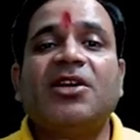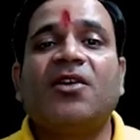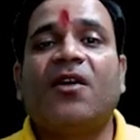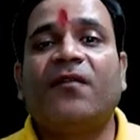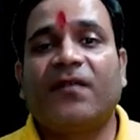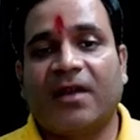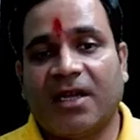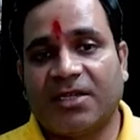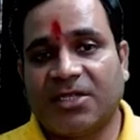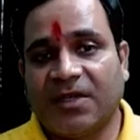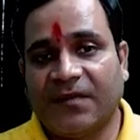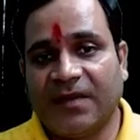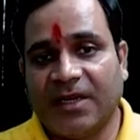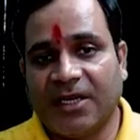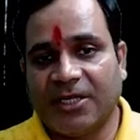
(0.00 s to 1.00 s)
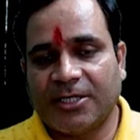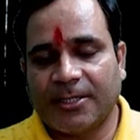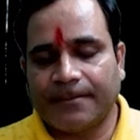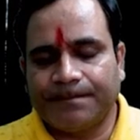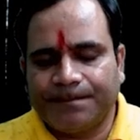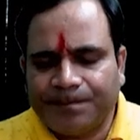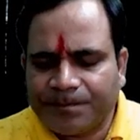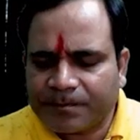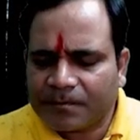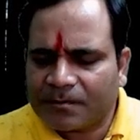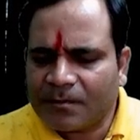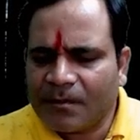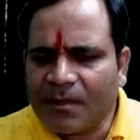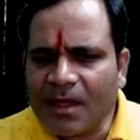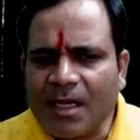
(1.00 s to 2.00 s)
classification,
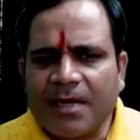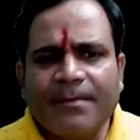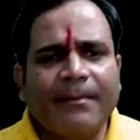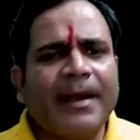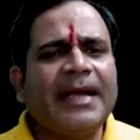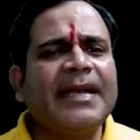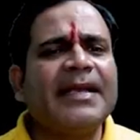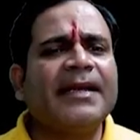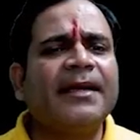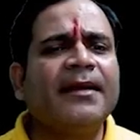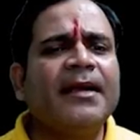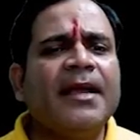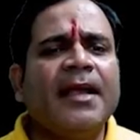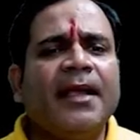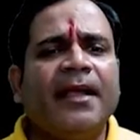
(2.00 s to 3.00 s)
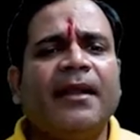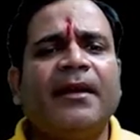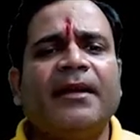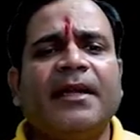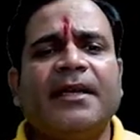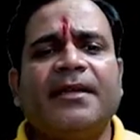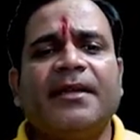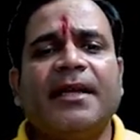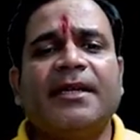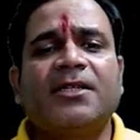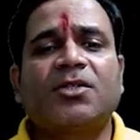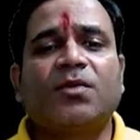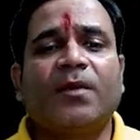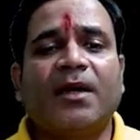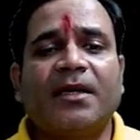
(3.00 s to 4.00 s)
my dear, here it needs to
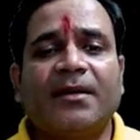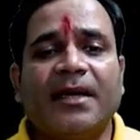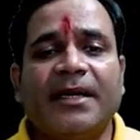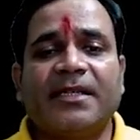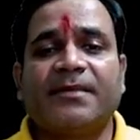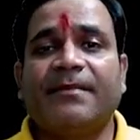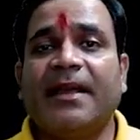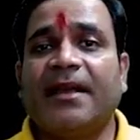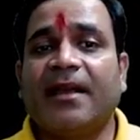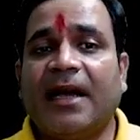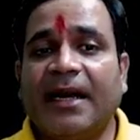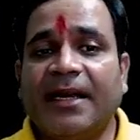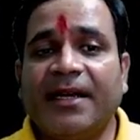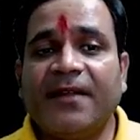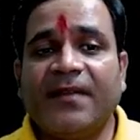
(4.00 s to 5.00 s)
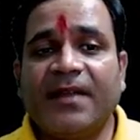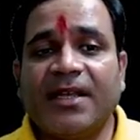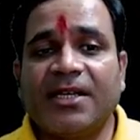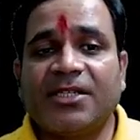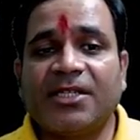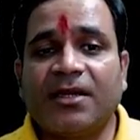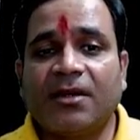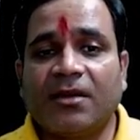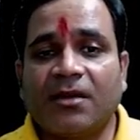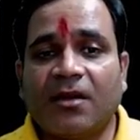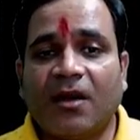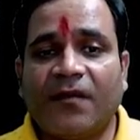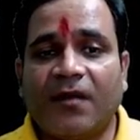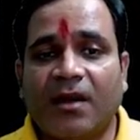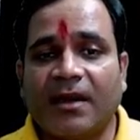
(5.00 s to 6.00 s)
what it's make identification
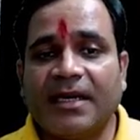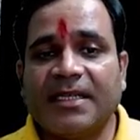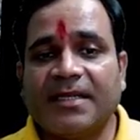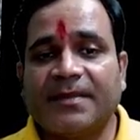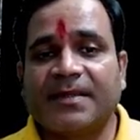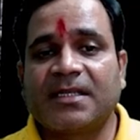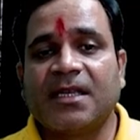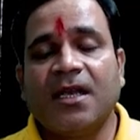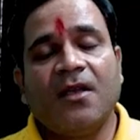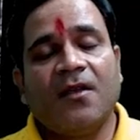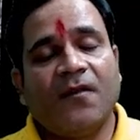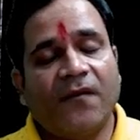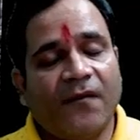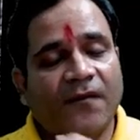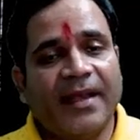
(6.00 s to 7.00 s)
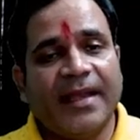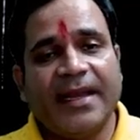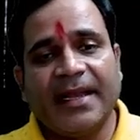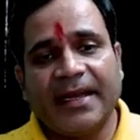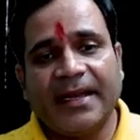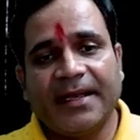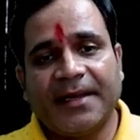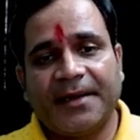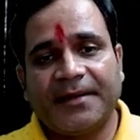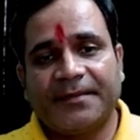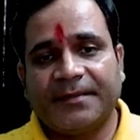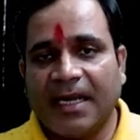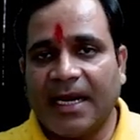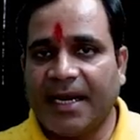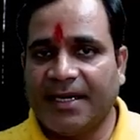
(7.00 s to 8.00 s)
of organisms very clear
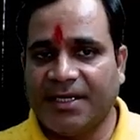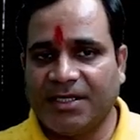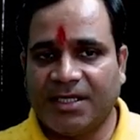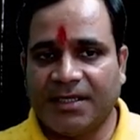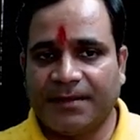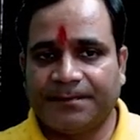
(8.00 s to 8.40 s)
and easy.